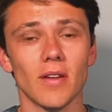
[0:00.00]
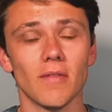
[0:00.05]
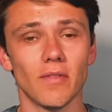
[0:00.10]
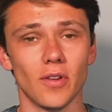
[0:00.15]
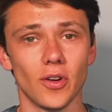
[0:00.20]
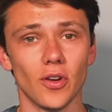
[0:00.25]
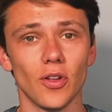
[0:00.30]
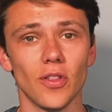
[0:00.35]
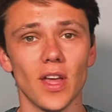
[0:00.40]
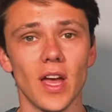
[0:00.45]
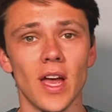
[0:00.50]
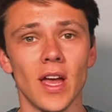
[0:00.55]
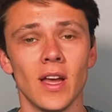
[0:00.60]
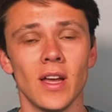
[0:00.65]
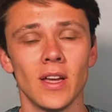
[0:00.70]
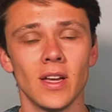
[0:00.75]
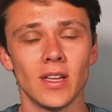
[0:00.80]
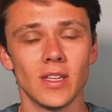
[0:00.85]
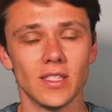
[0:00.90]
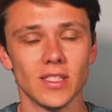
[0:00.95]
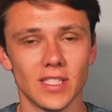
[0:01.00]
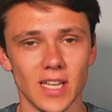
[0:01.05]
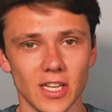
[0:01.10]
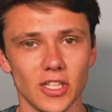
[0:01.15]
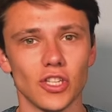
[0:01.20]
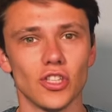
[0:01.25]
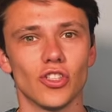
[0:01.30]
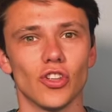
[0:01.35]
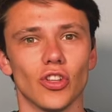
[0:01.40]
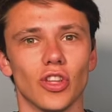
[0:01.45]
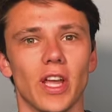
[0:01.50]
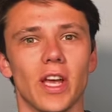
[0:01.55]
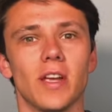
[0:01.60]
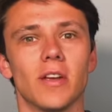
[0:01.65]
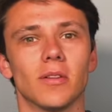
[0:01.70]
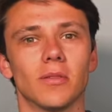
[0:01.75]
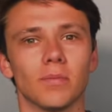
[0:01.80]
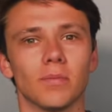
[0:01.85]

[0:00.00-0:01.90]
for another Session Sunday.